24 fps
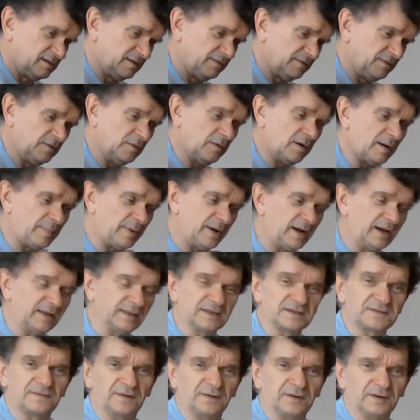if you are buying
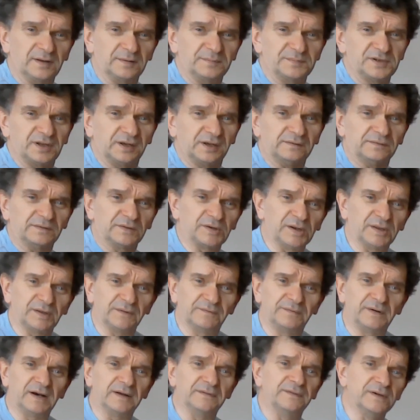this for your observatory,
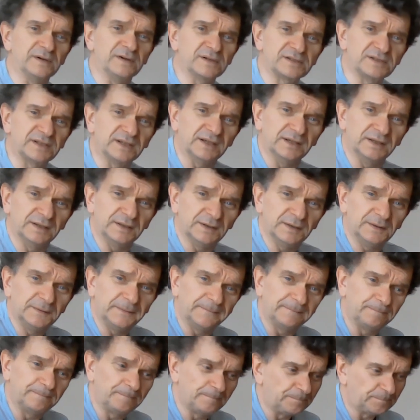the very first thing you
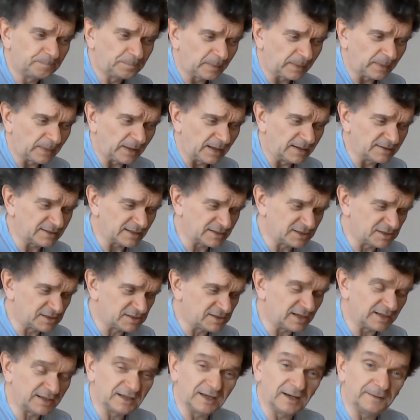do is actually
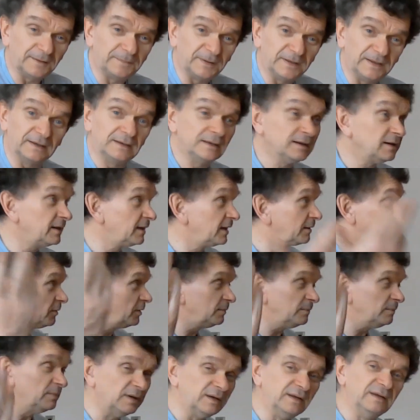set it up in your dining
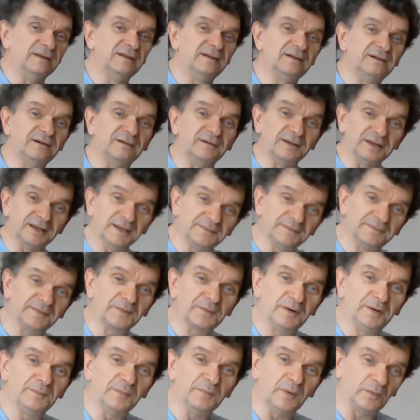room or your living
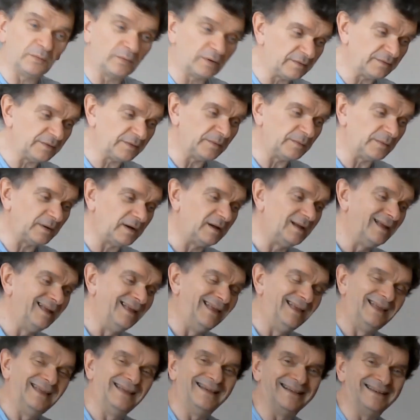room or wherever you are,
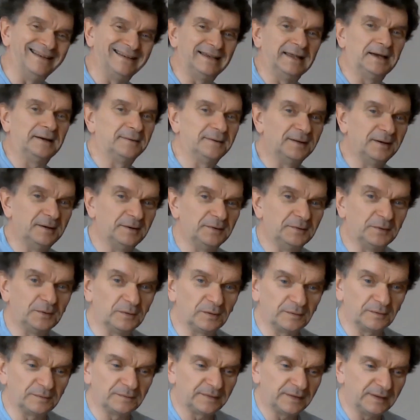and download
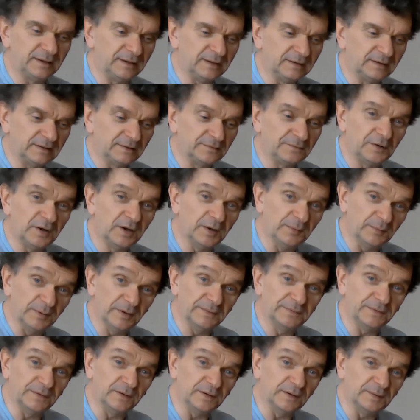all of the
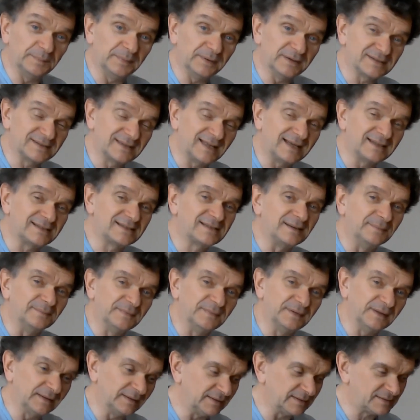firmware for it, because that's
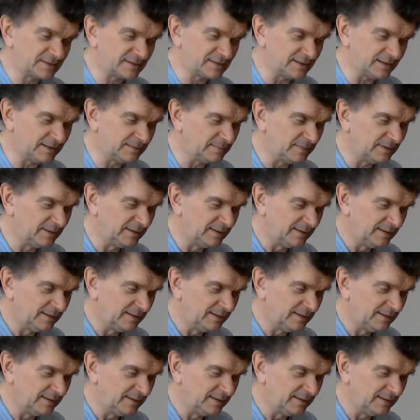something that